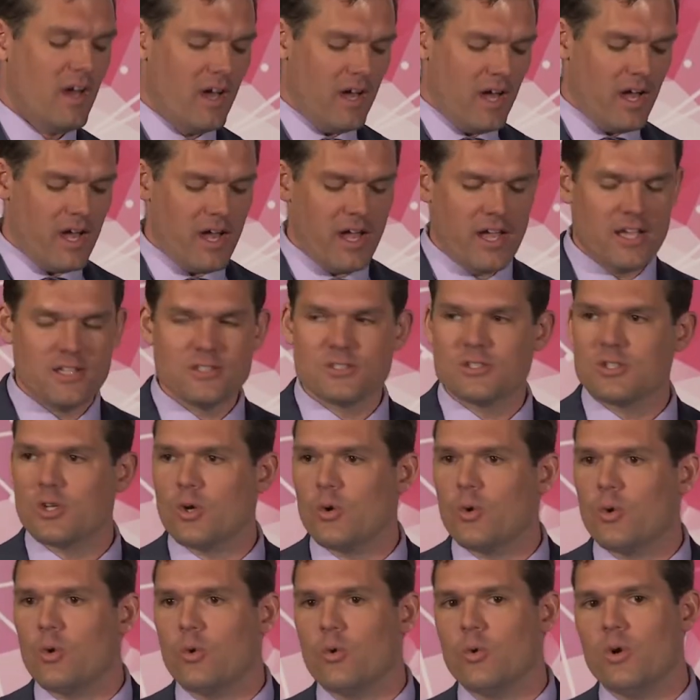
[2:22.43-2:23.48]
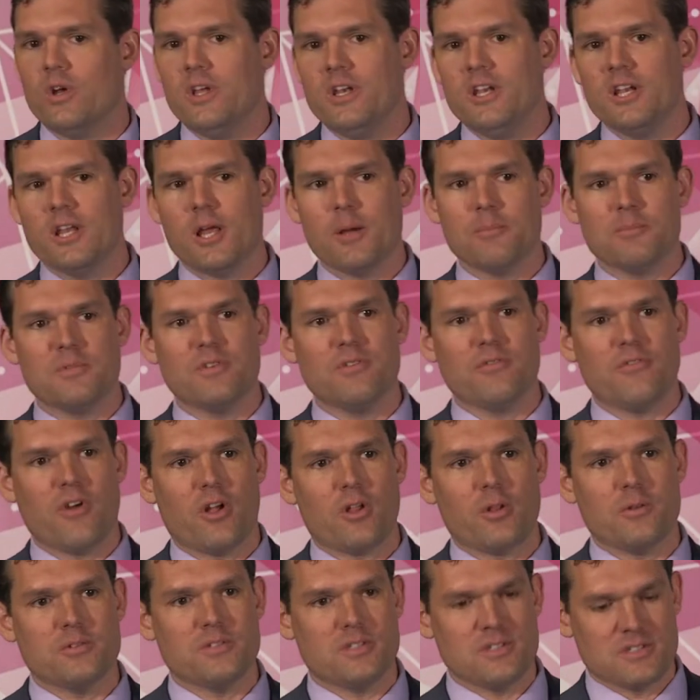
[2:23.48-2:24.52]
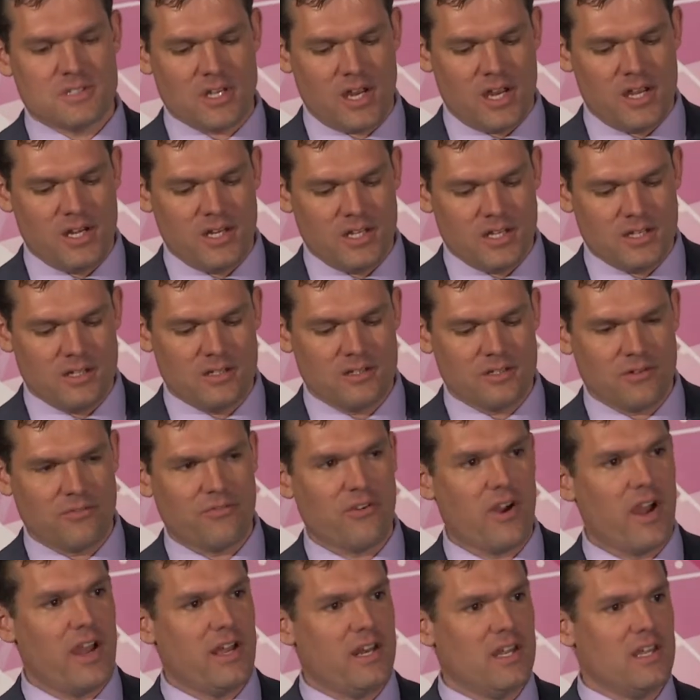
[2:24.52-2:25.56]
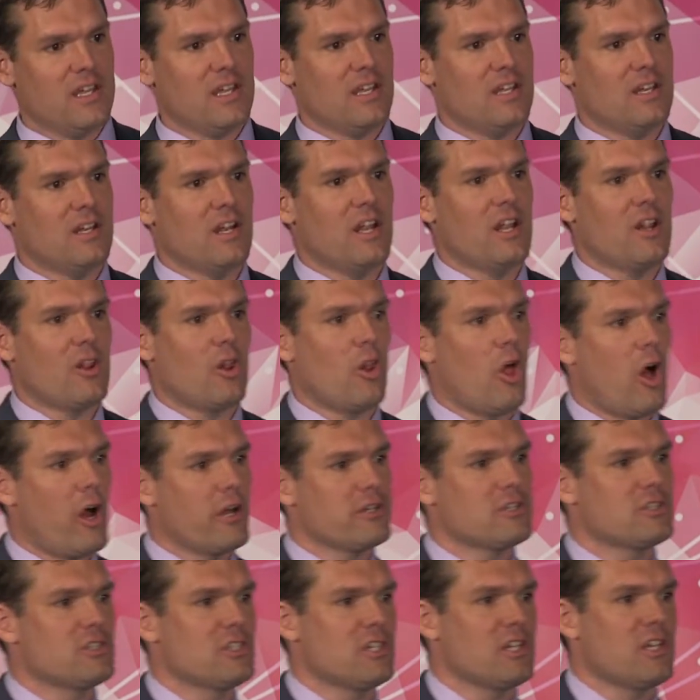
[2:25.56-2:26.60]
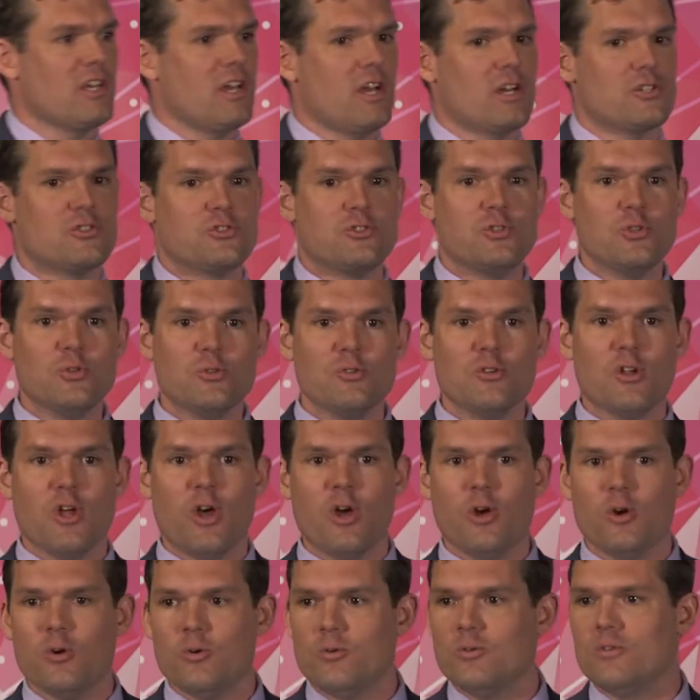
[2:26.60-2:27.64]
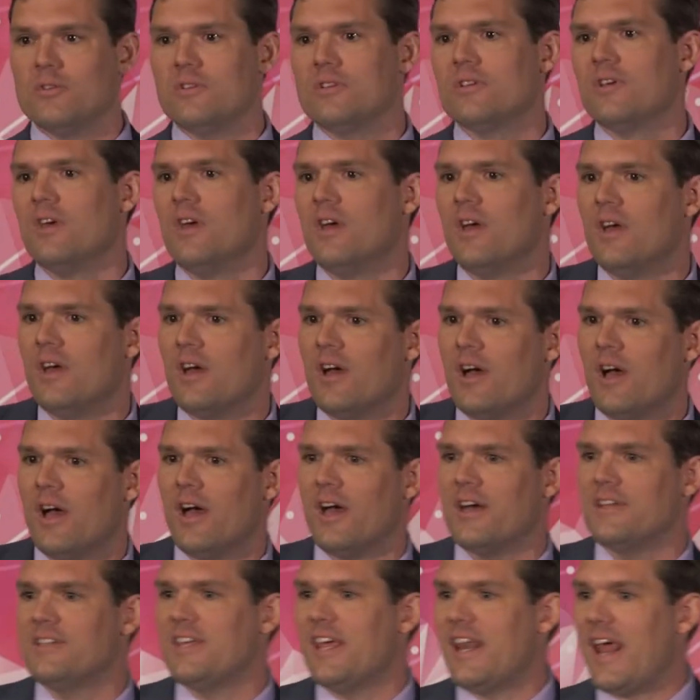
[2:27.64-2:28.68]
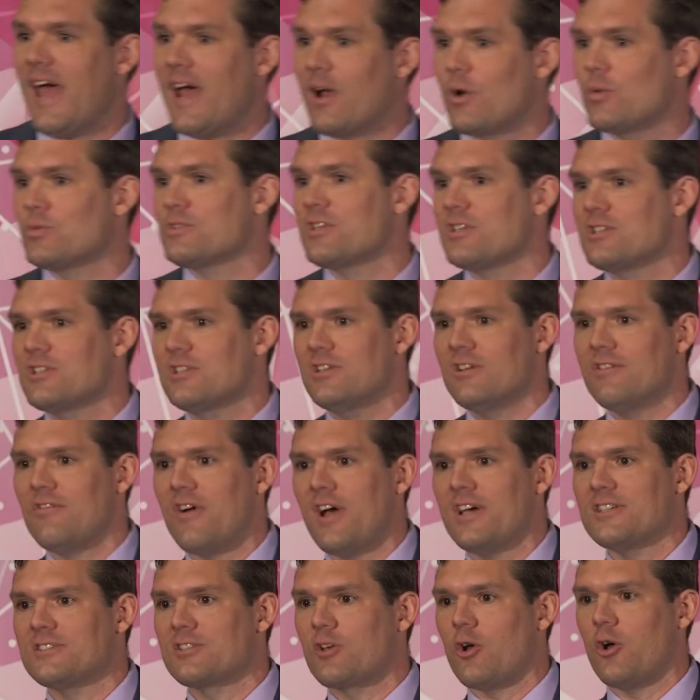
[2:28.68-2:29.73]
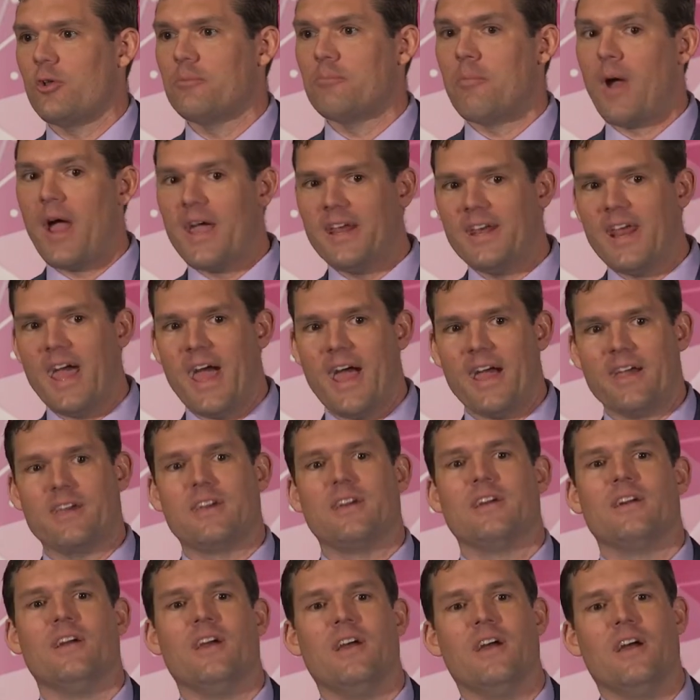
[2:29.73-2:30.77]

And so ended up designing, defining, and launching a student-owned data acquisition device called MyDAC.